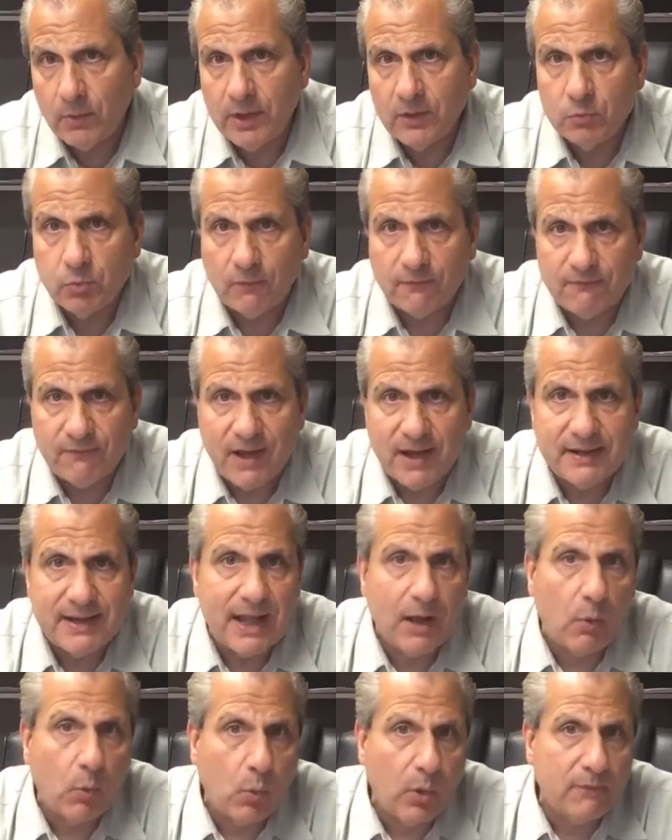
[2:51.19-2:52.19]
is we'll find
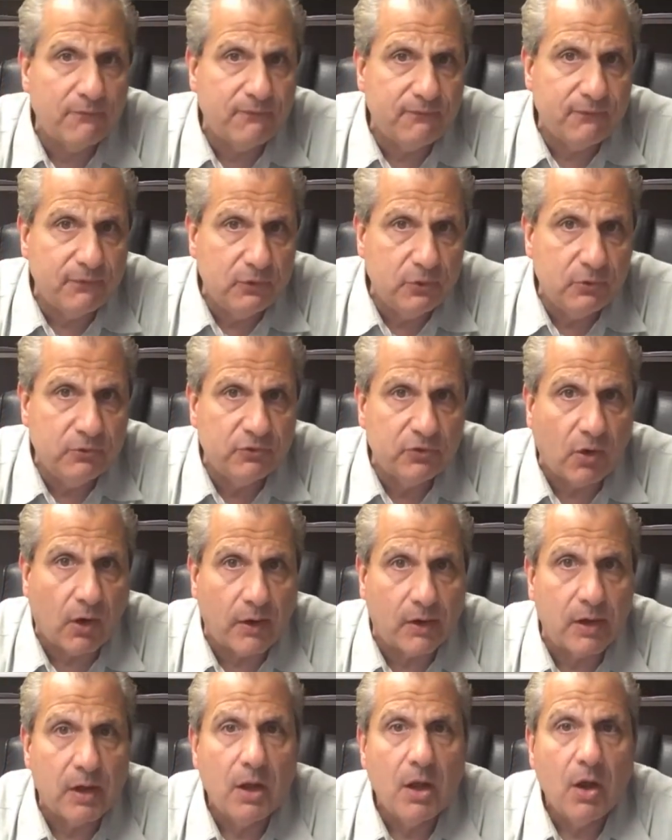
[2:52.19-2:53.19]
out what foods
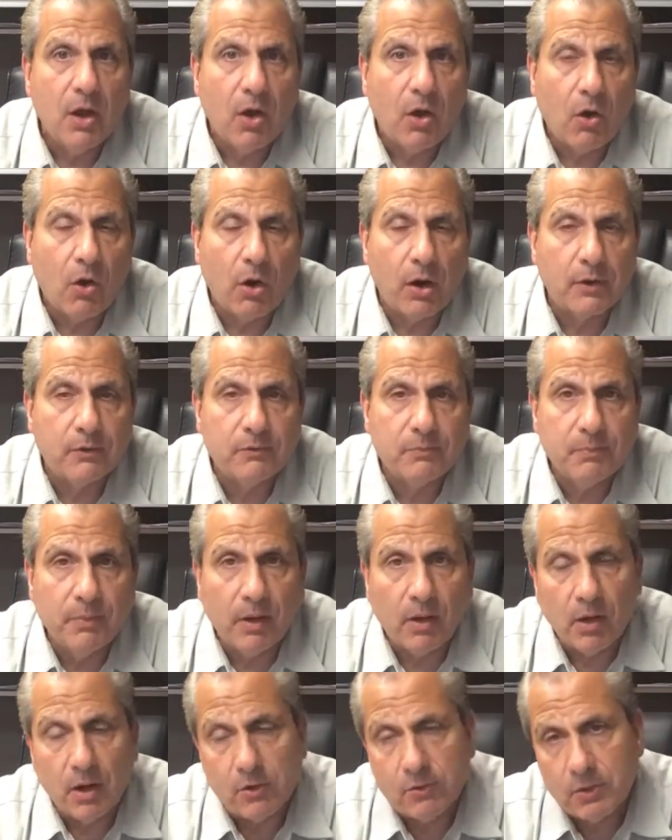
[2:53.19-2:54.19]
are
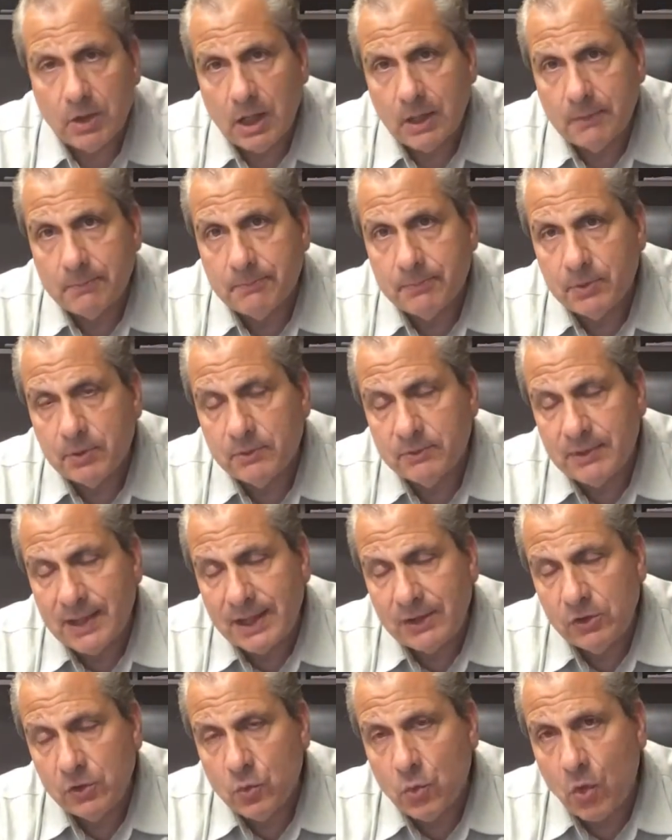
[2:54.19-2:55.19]

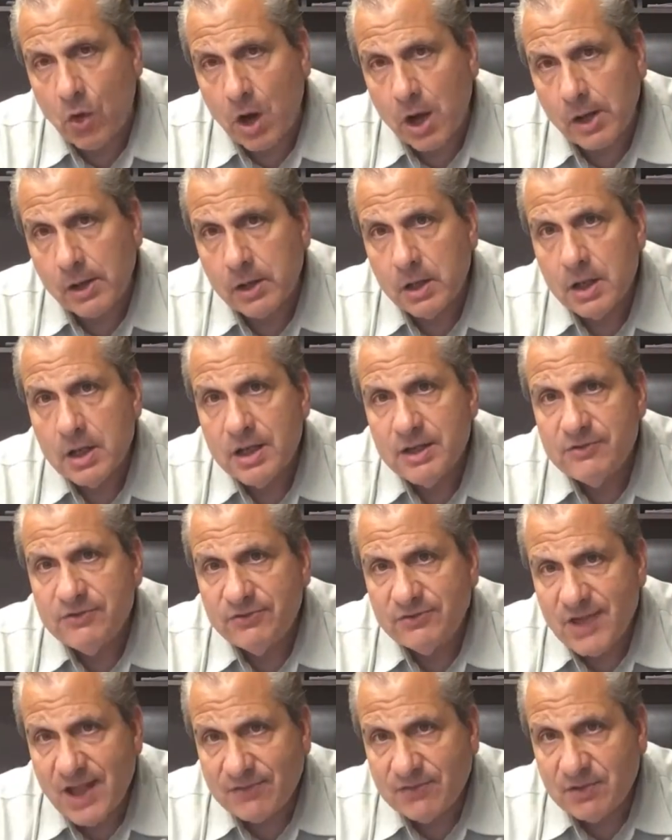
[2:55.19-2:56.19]
that you are
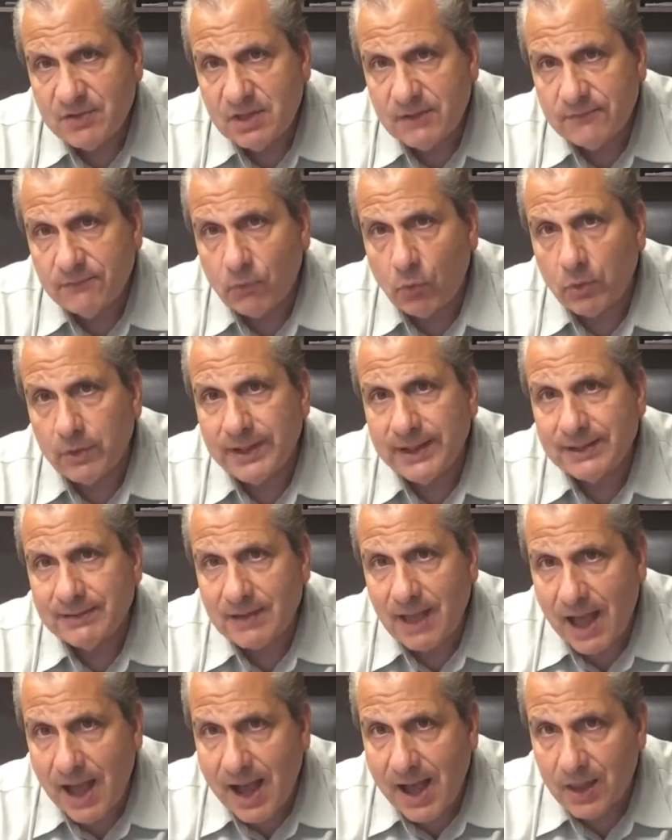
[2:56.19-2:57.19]
sensitive or
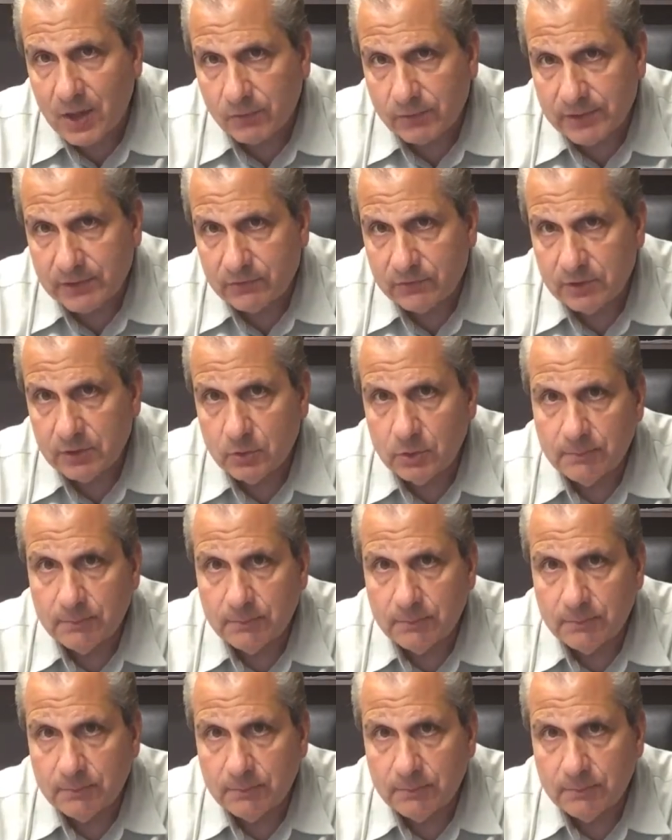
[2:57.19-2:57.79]
intolerant to.